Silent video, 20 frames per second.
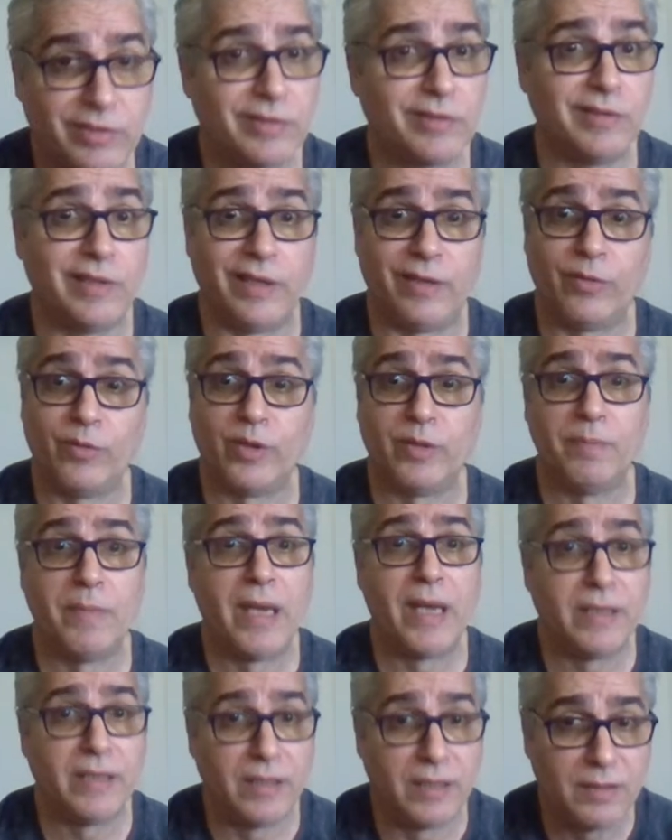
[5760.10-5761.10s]
which there
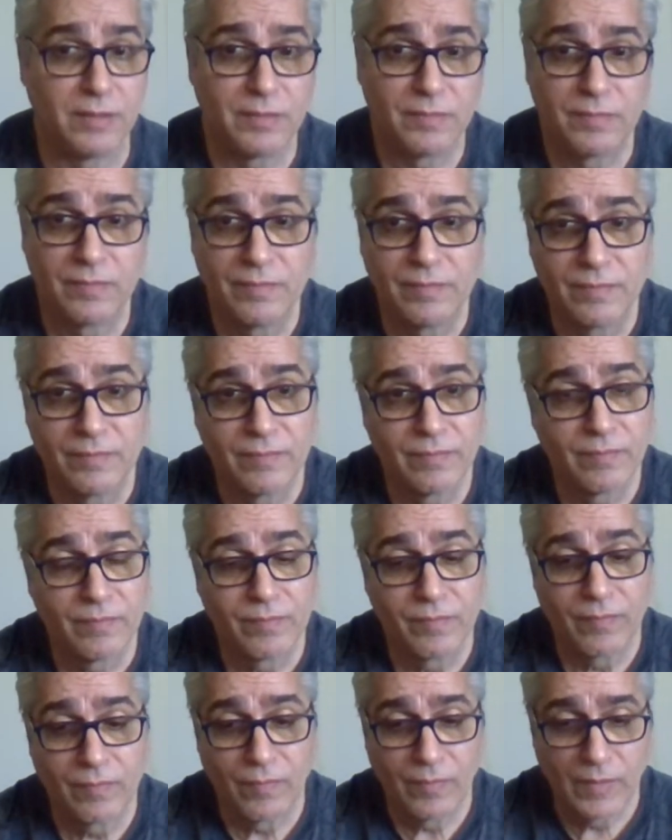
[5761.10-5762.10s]
were many.
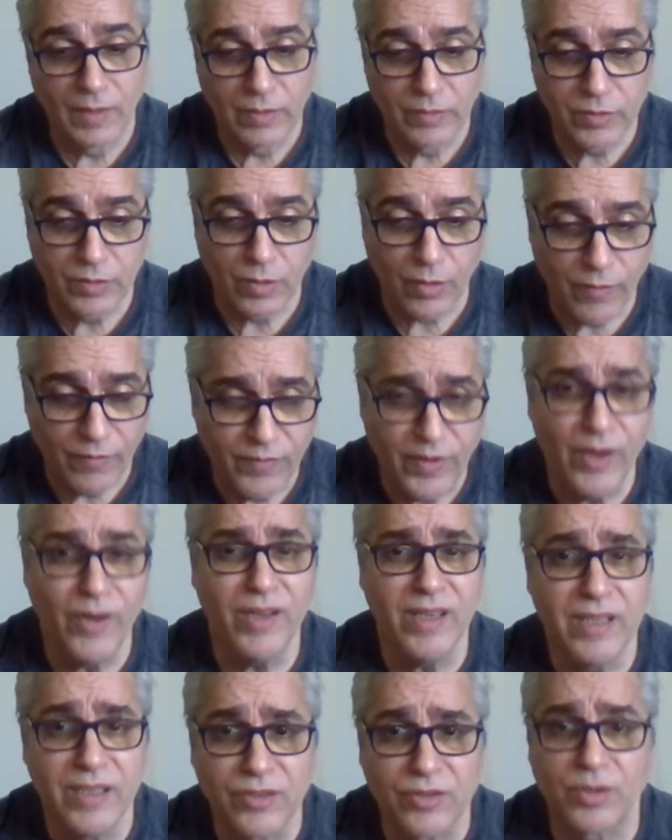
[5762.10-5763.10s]
So
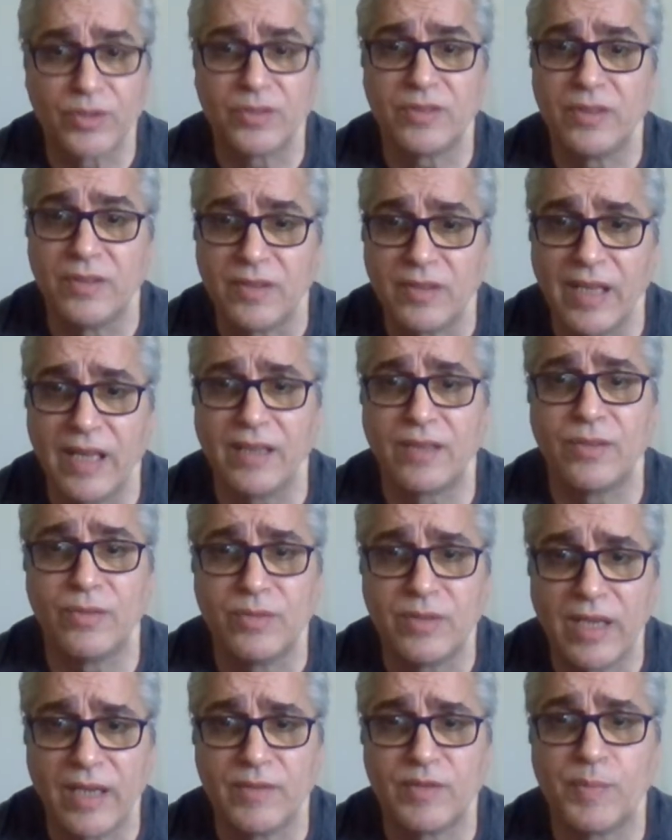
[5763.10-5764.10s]
very interesting. Thank
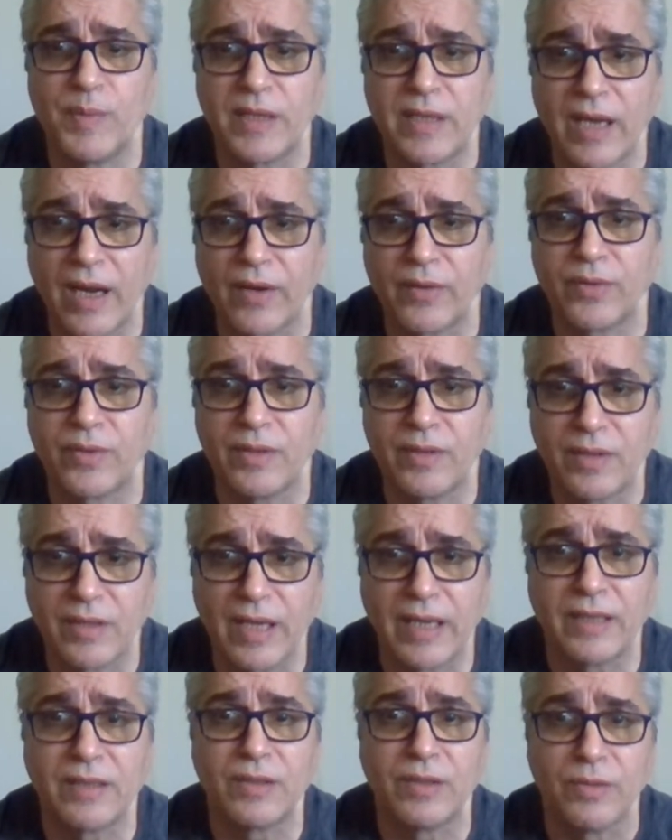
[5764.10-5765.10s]
you, James McCarthy.
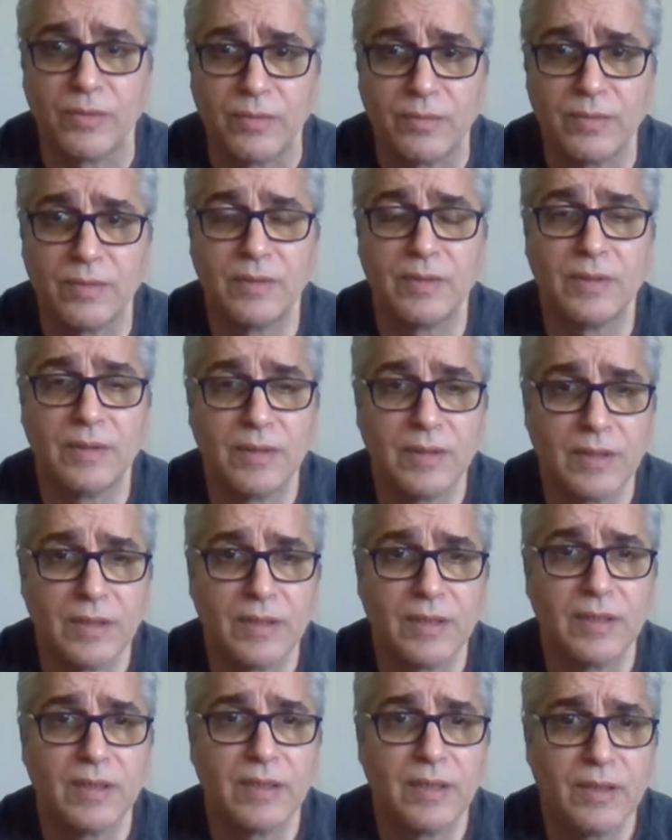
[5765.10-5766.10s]
Thank you.
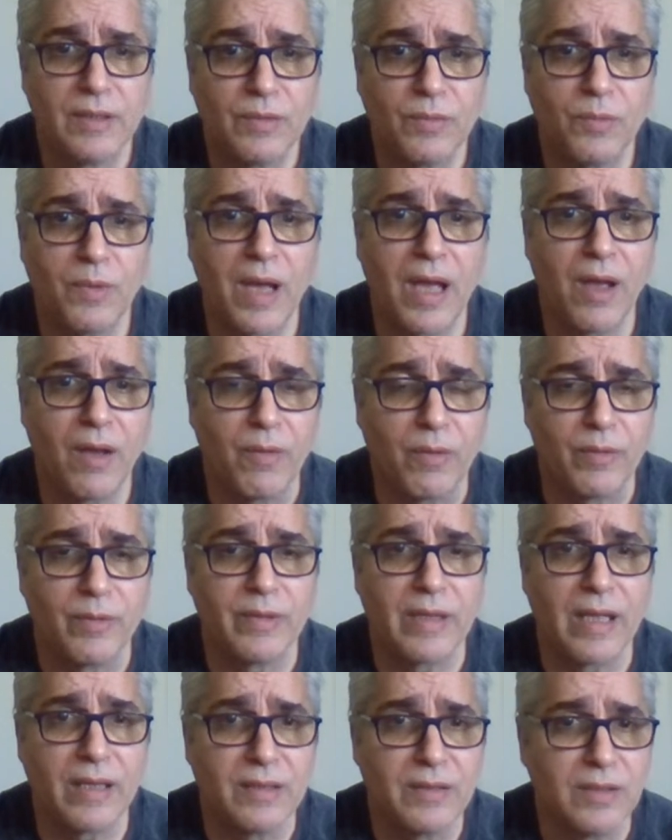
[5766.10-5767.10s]
Wow,
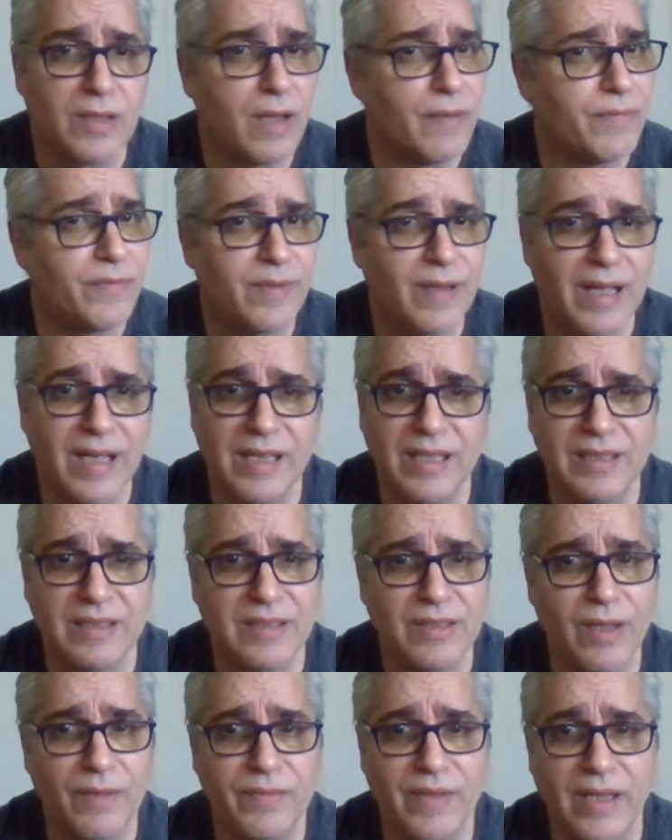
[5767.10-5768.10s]
I
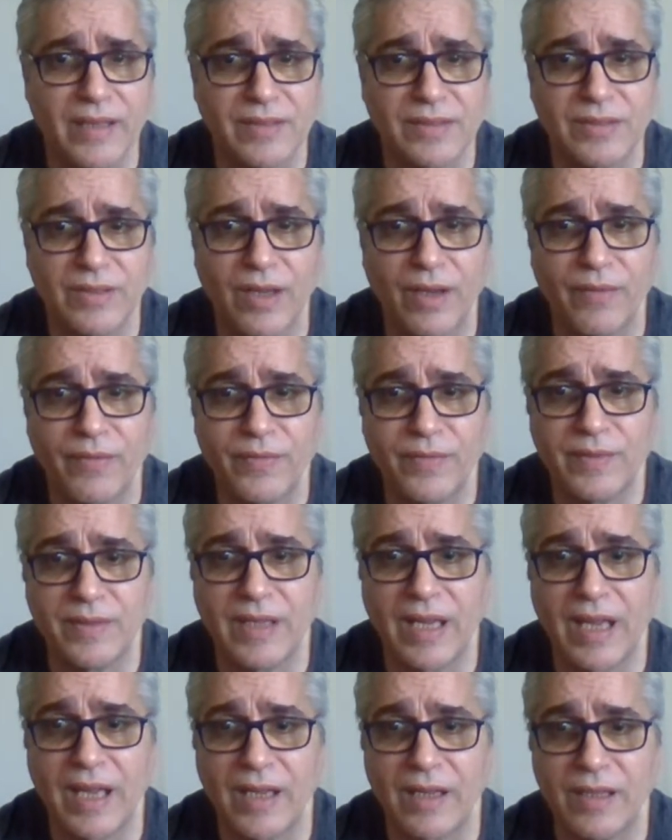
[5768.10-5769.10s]
love that stuff.
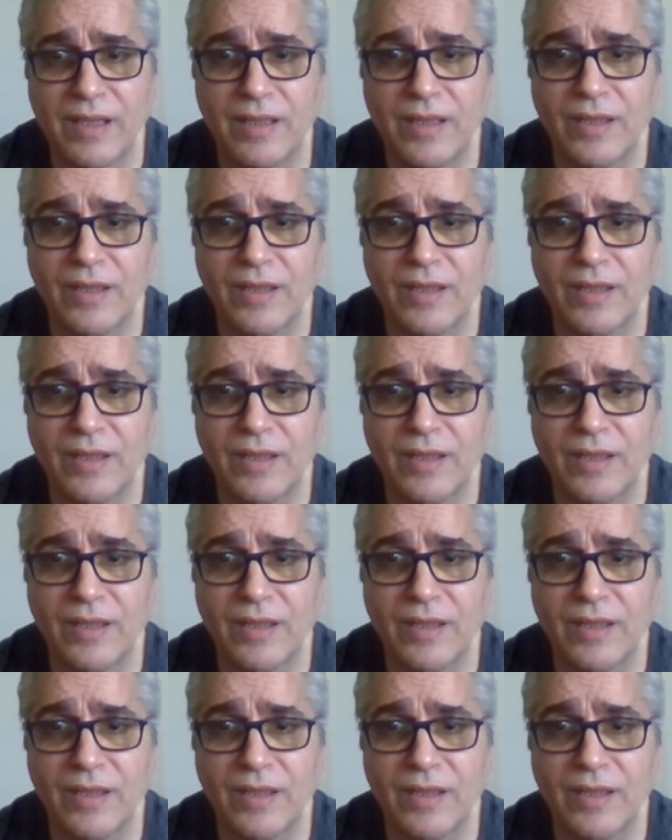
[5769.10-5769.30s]
Yeah.